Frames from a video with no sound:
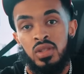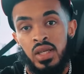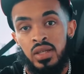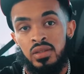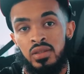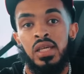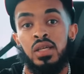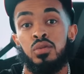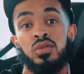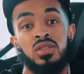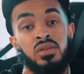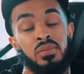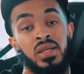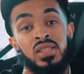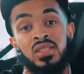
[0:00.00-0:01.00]
ladder. It was
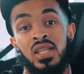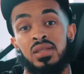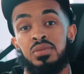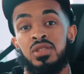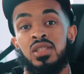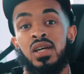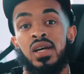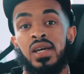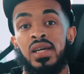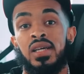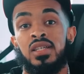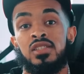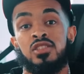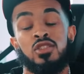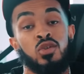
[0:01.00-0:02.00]
the best option I
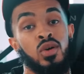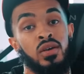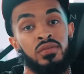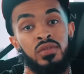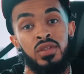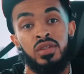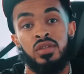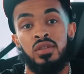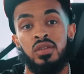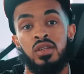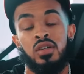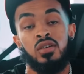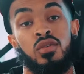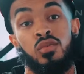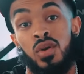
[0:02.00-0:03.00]
had, so I figured,
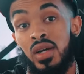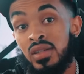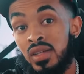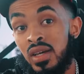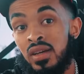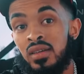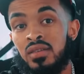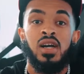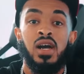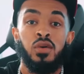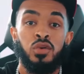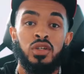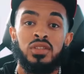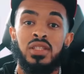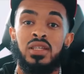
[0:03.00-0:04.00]
why not? I
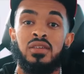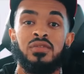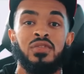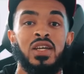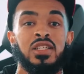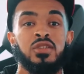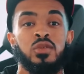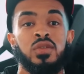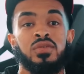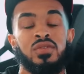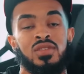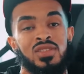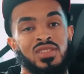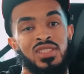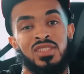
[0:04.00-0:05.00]
worked at a factory
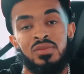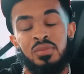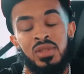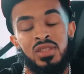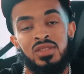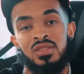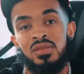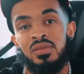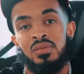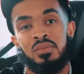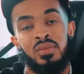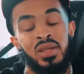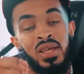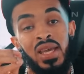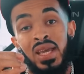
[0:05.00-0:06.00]
for 6 months.
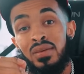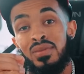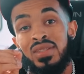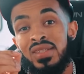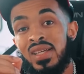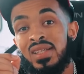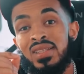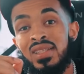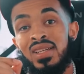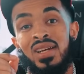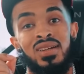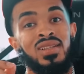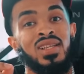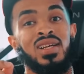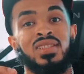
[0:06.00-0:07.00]
But every day that
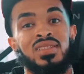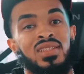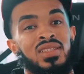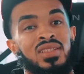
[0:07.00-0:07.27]
I clocked